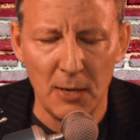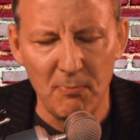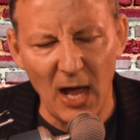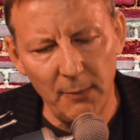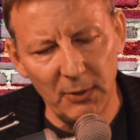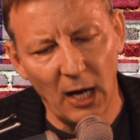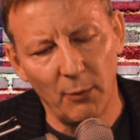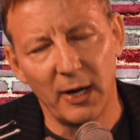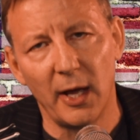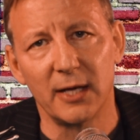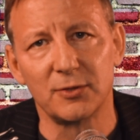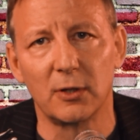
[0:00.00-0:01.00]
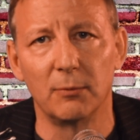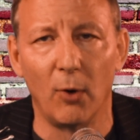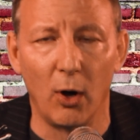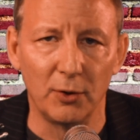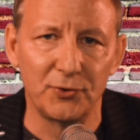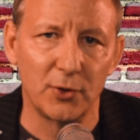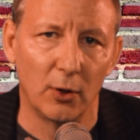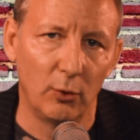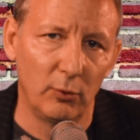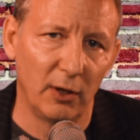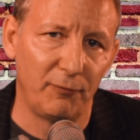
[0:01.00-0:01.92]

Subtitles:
Maybe I would ask them also,